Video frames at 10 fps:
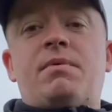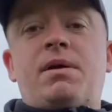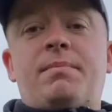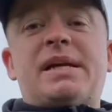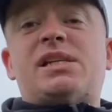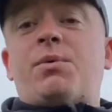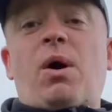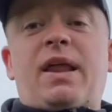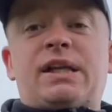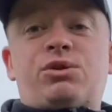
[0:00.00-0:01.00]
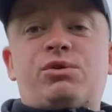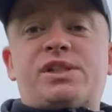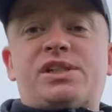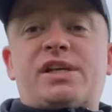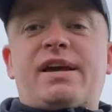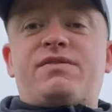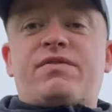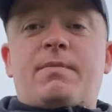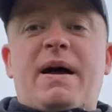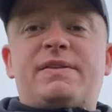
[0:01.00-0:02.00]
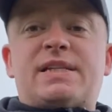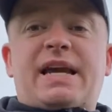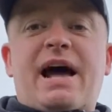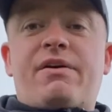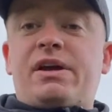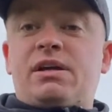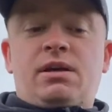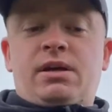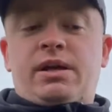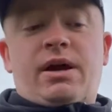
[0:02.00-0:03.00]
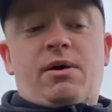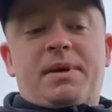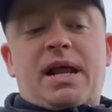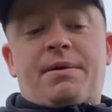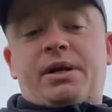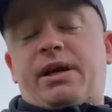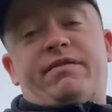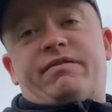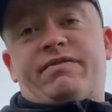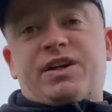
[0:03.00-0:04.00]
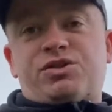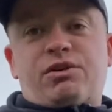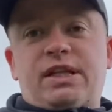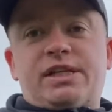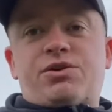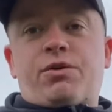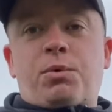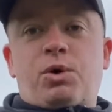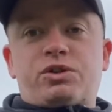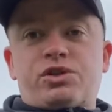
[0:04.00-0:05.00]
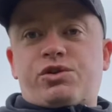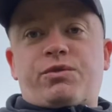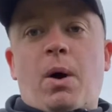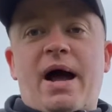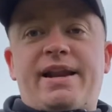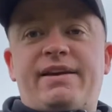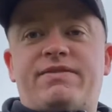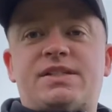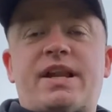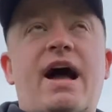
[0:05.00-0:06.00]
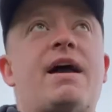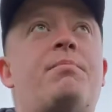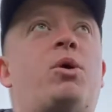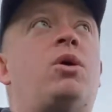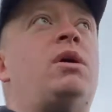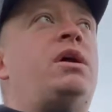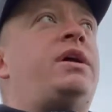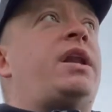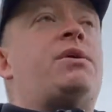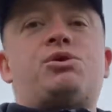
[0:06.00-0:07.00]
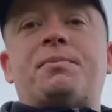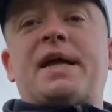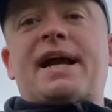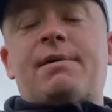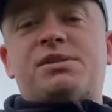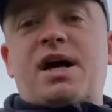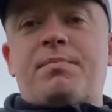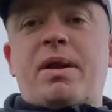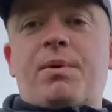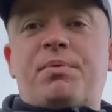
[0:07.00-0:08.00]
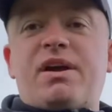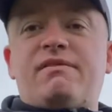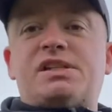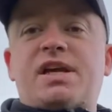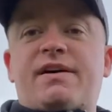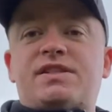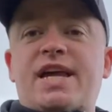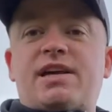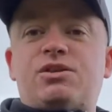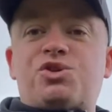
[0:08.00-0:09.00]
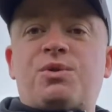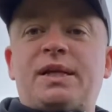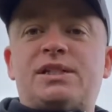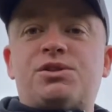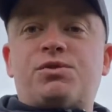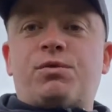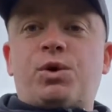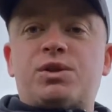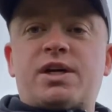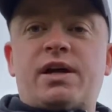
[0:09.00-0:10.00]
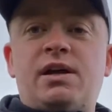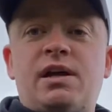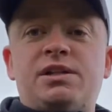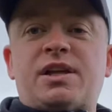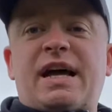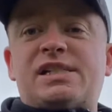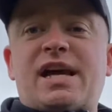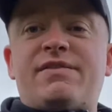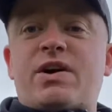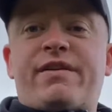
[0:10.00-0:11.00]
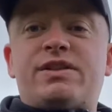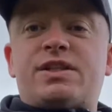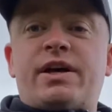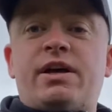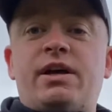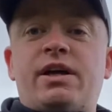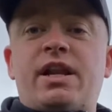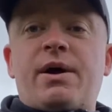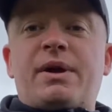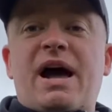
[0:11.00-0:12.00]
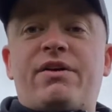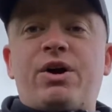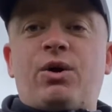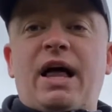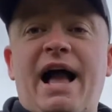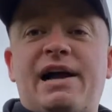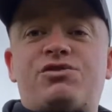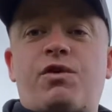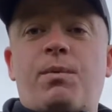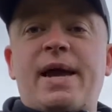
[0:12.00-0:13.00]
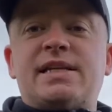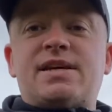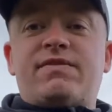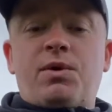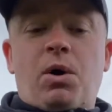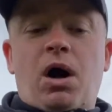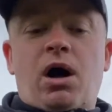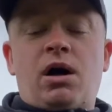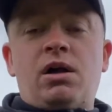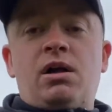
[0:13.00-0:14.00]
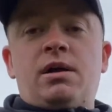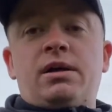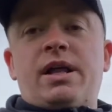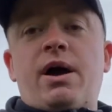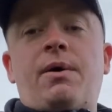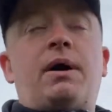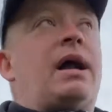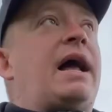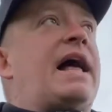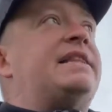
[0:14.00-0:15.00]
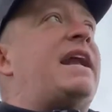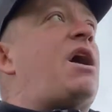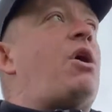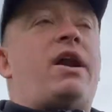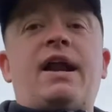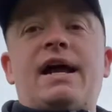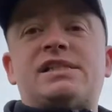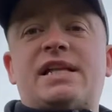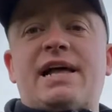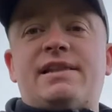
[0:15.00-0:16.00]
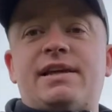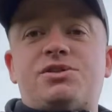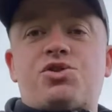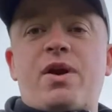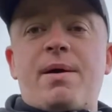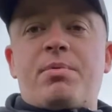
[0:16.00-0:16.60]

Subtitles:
Basically what that does is saves you from having to carry, you know, I mean, I'm going to filter a litre of water, what I need for tonight, but you know, some of the camps that I've been on previously, I've taken 2 litres of water, so that saves you having to, you know, carry all that extra weight if you are, you know, heading out on an extended trip.